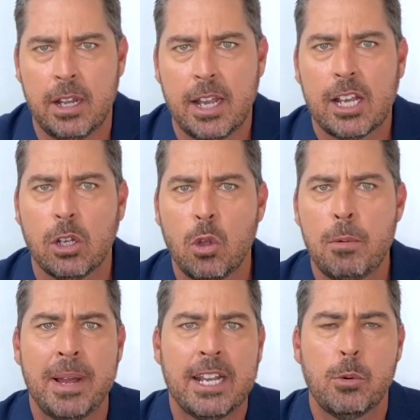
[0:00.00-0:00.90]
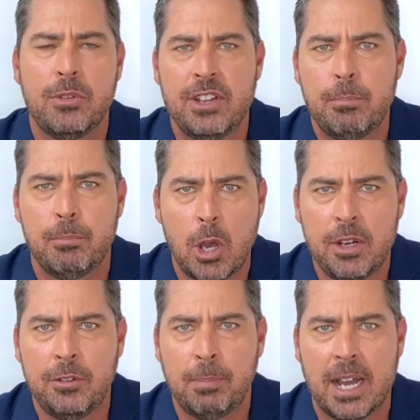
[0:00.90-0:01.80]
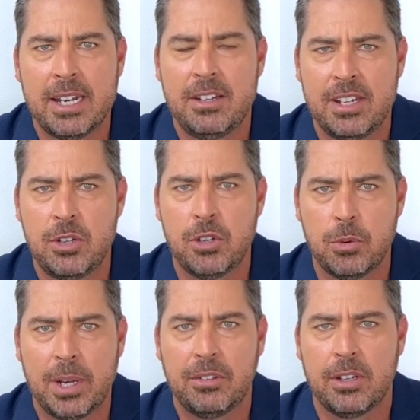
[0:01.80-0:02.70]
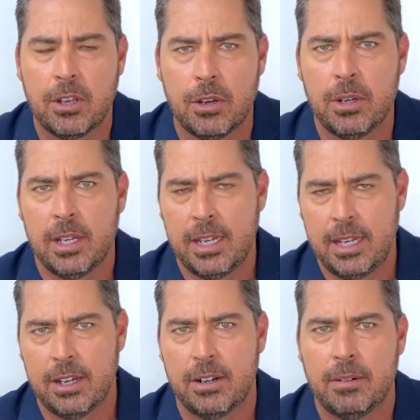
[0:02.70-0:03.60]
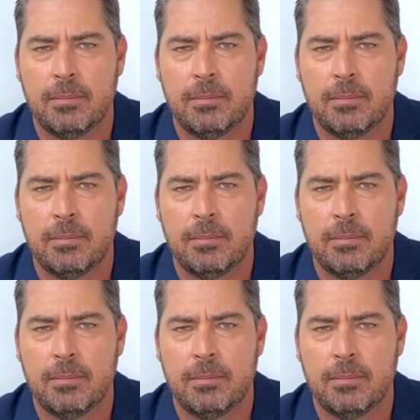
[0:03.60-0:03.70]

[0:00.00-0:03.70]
like a lawmaker within Modi's party did 2 weeks ago here.